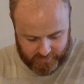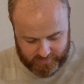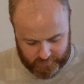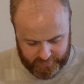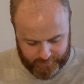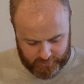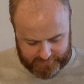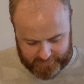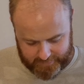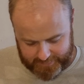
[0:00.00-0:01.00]
So on the box
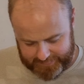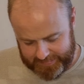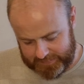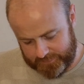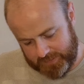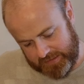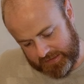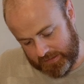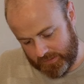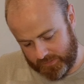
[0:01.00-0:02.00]
here it tells me
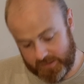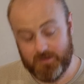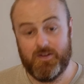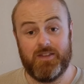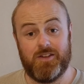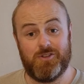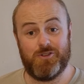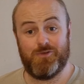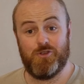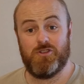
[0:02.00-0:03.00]
the advantages
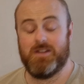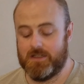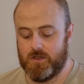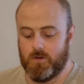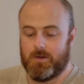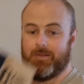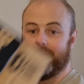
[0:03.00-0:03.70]
of using this yoke.